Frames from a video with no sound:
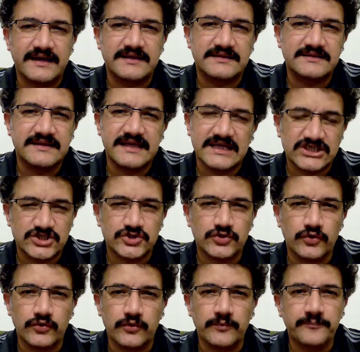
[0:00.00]

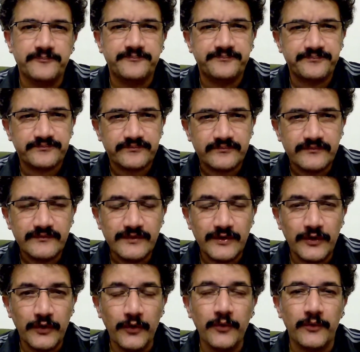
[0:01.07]
ex-showroom.
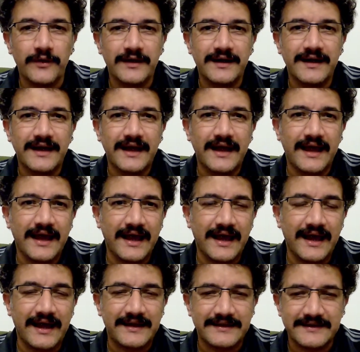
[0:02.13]
Oh,
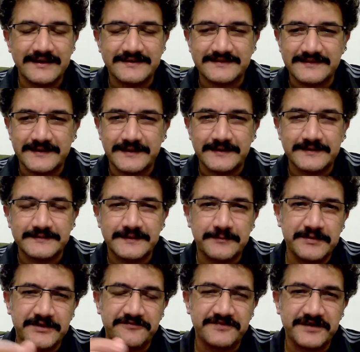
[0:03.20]
and yes, a bit of
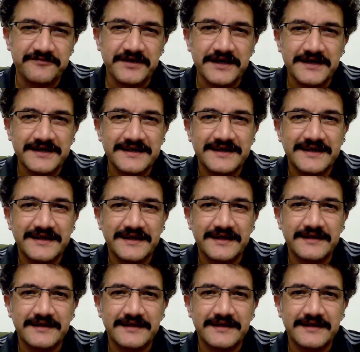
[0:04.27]
trivia. In the